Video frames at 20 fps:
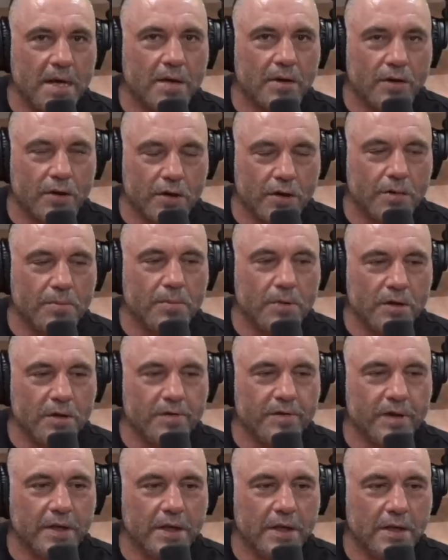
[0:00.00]
a good
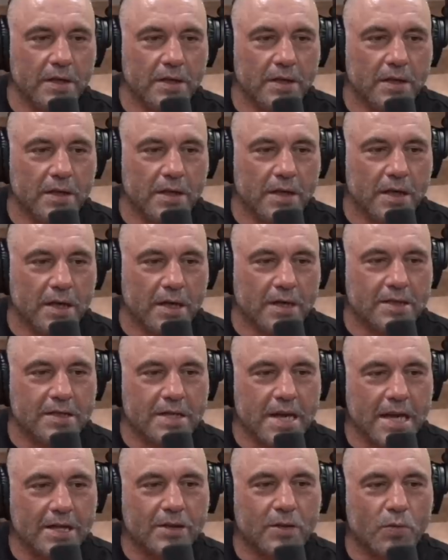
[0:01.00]
movie. It's
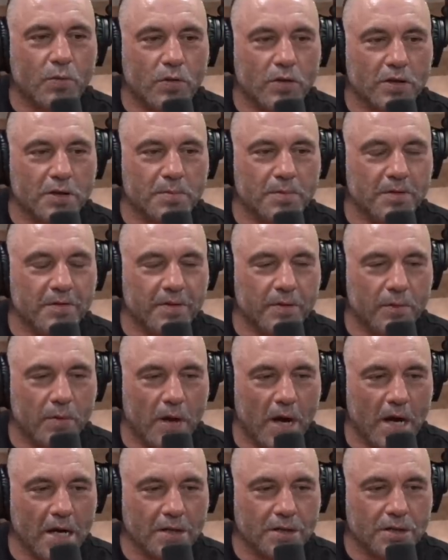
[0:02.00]
not the worst movie to right.
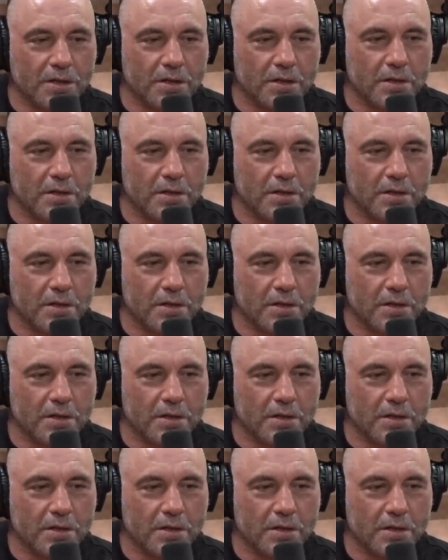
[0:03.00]
watch.